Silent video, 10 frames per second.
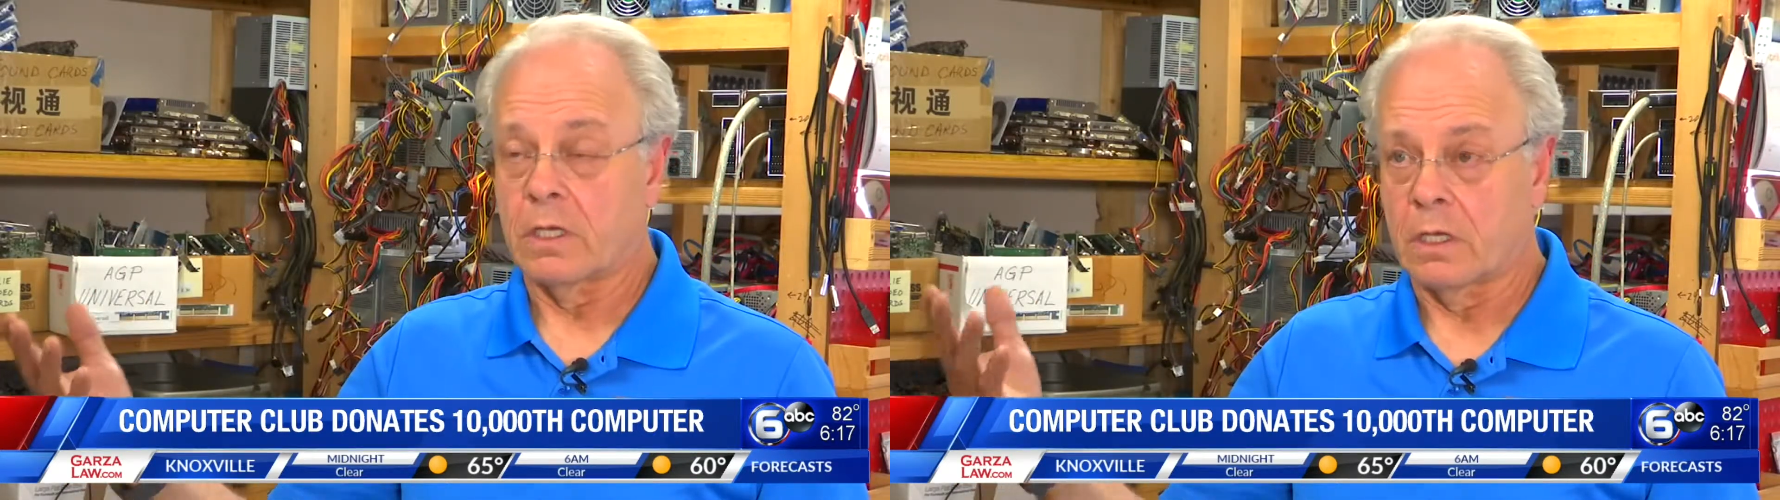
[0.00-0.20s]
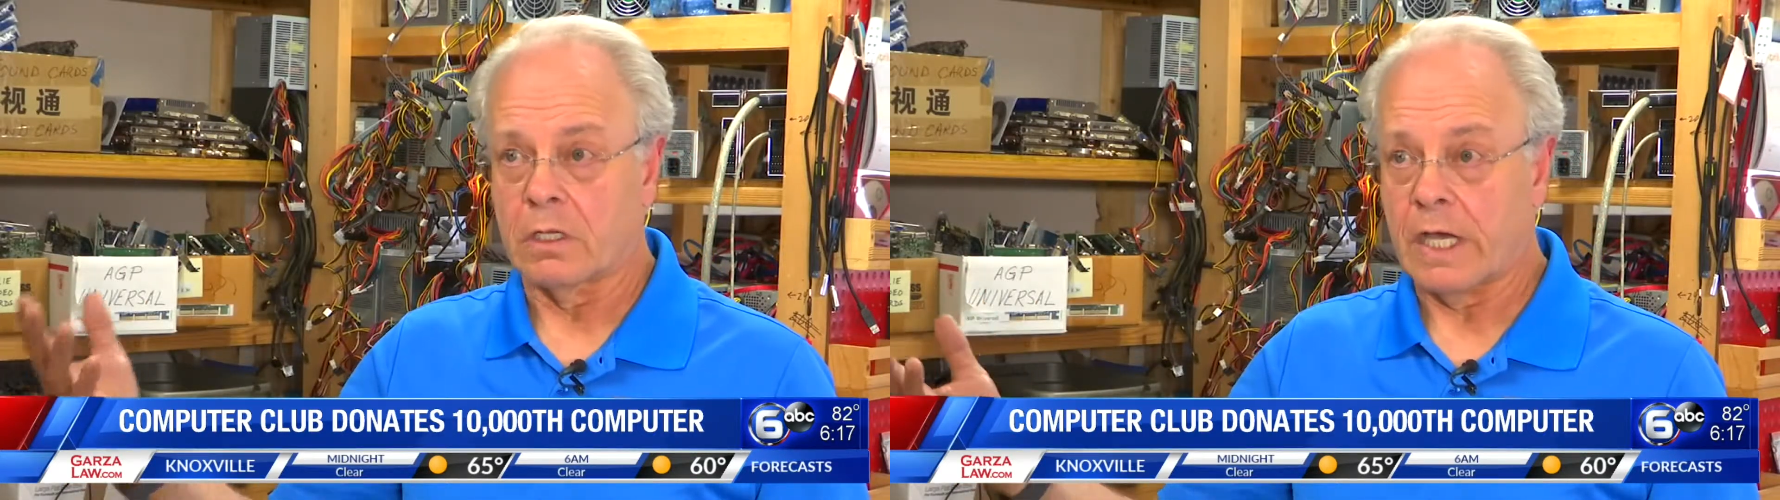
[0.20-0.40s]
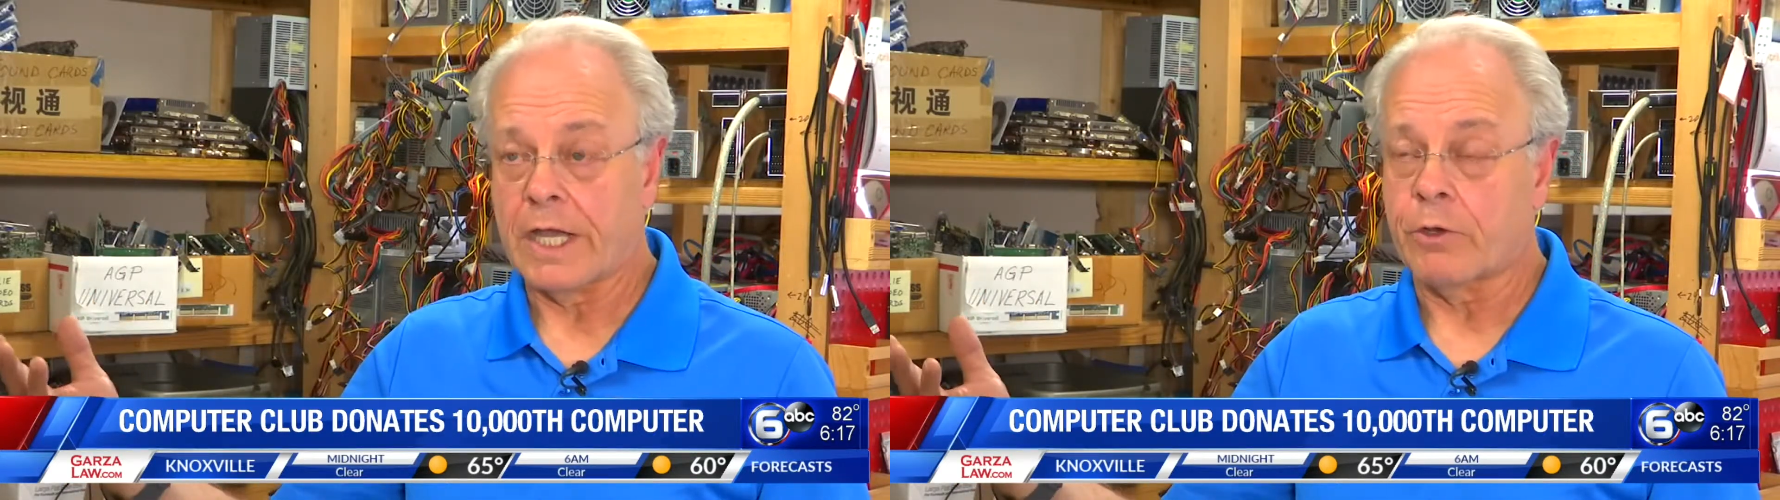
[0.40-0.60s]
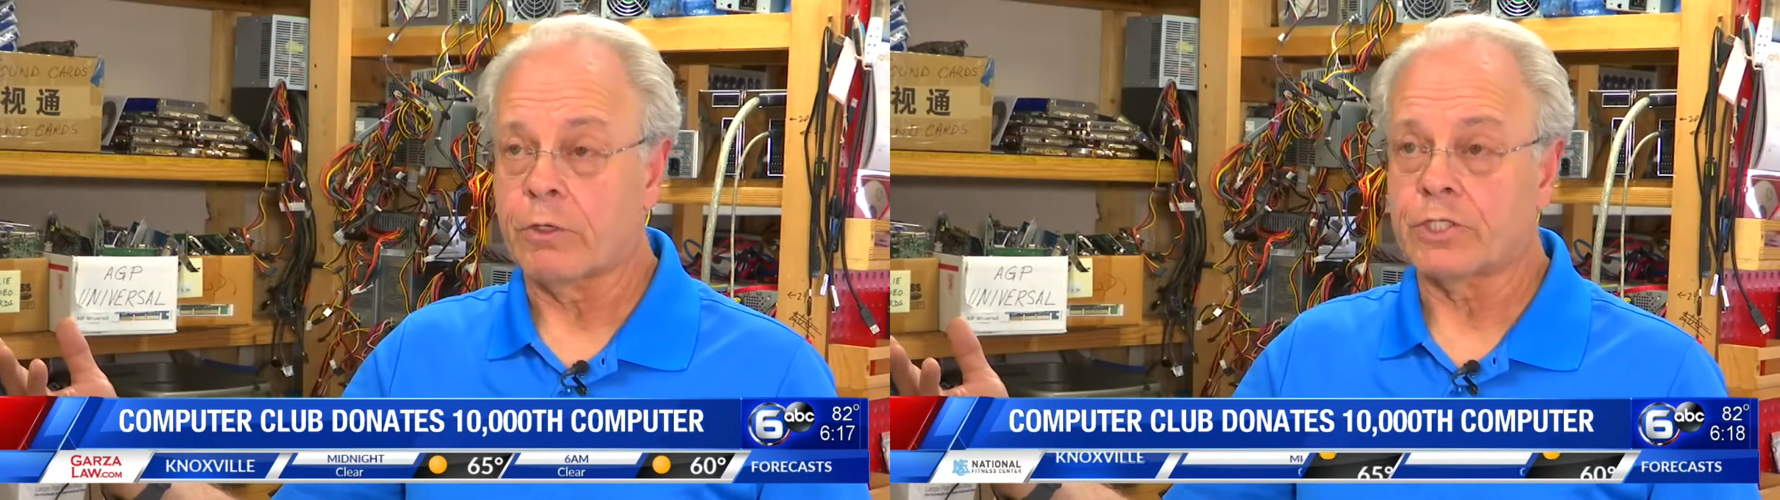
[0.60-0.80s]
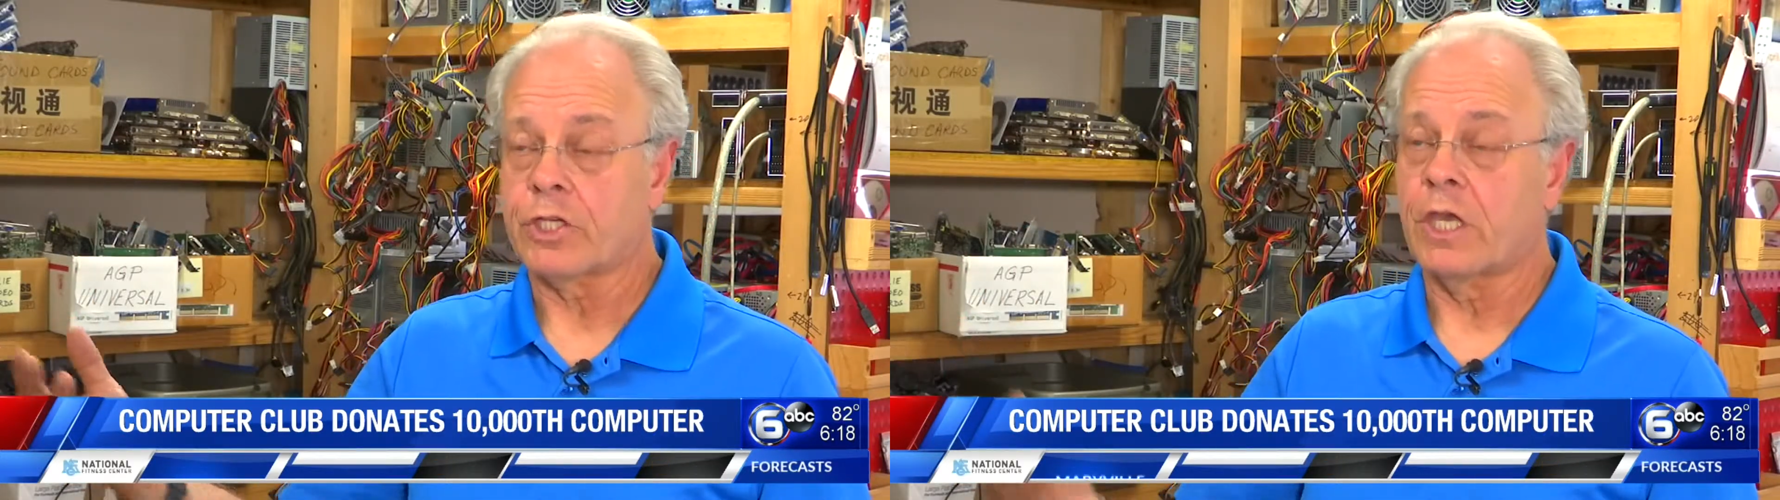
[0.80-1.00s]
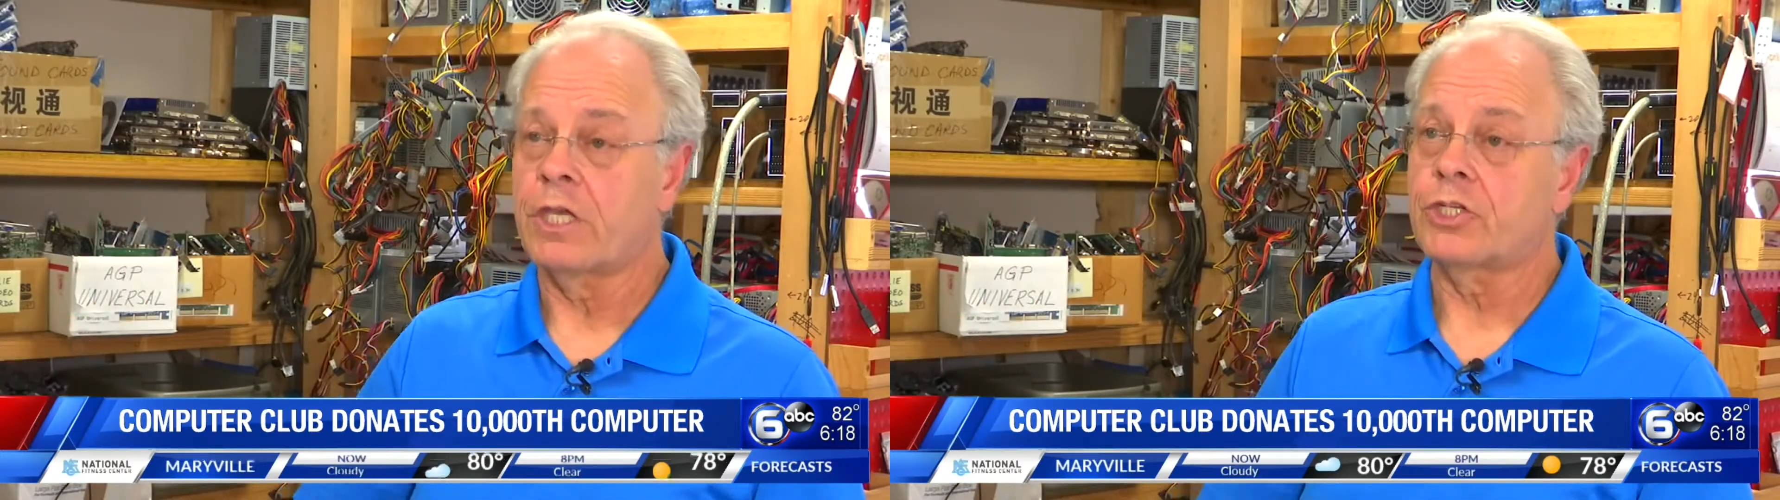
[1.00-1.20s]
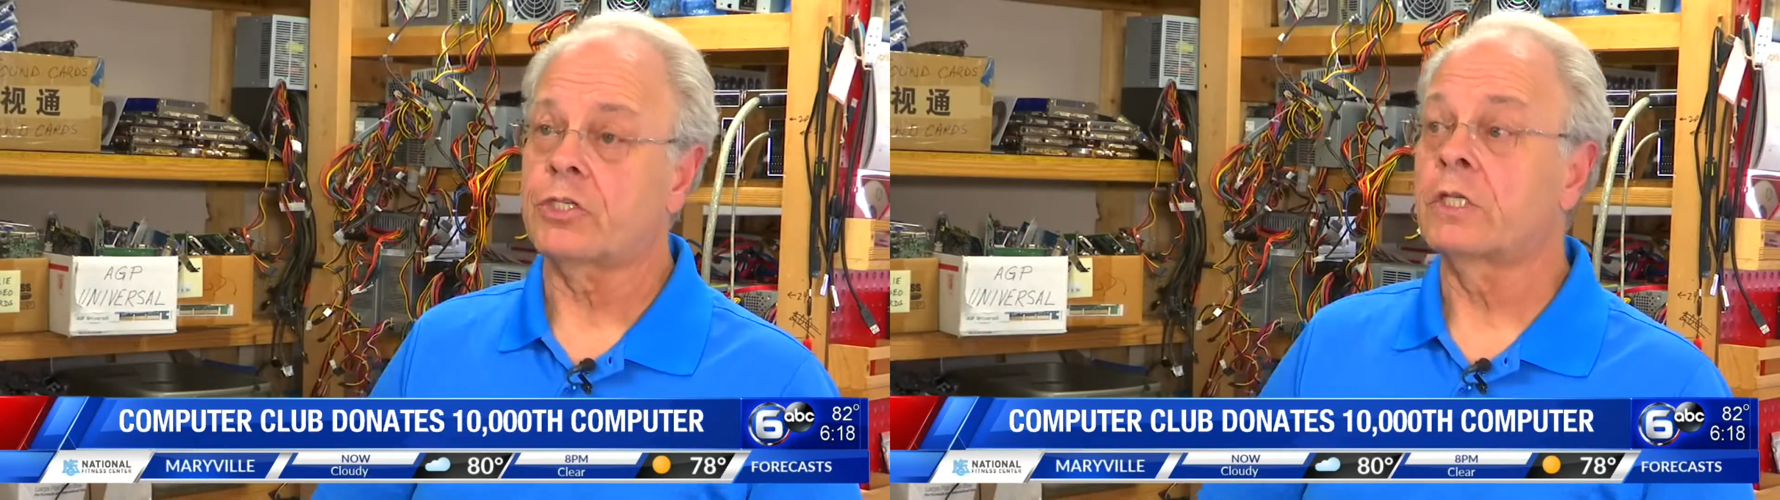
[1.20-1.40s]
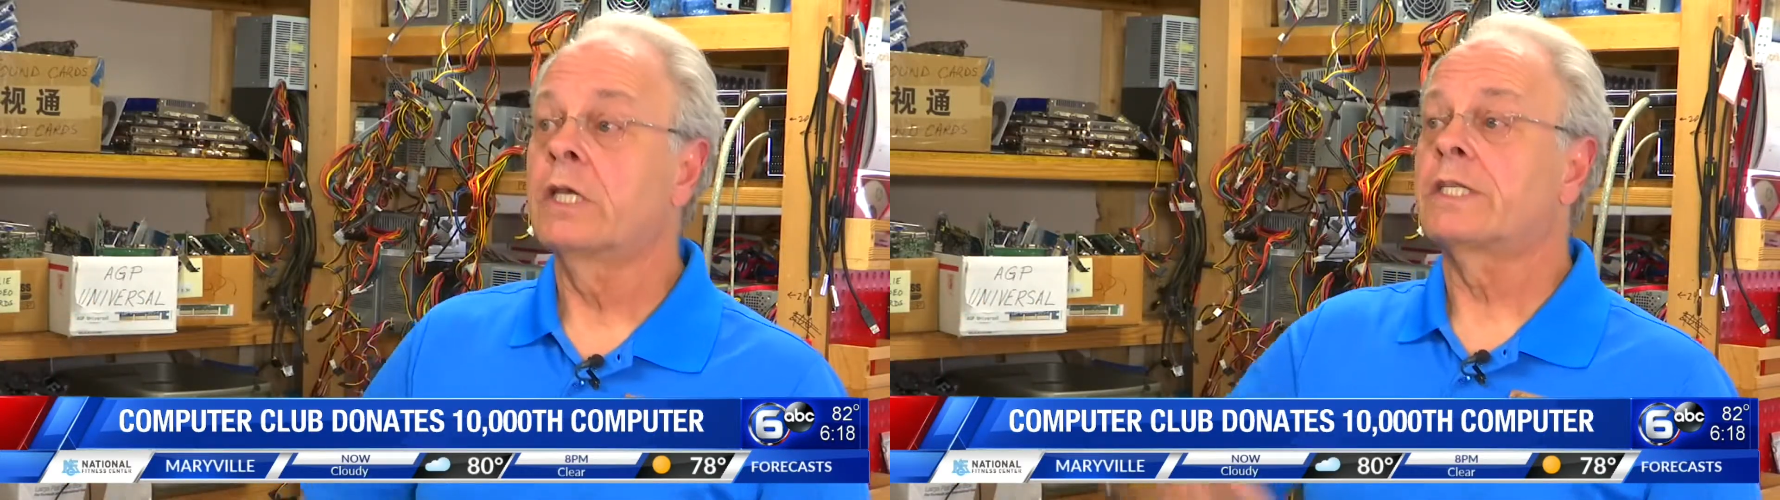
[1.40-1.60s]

a higher education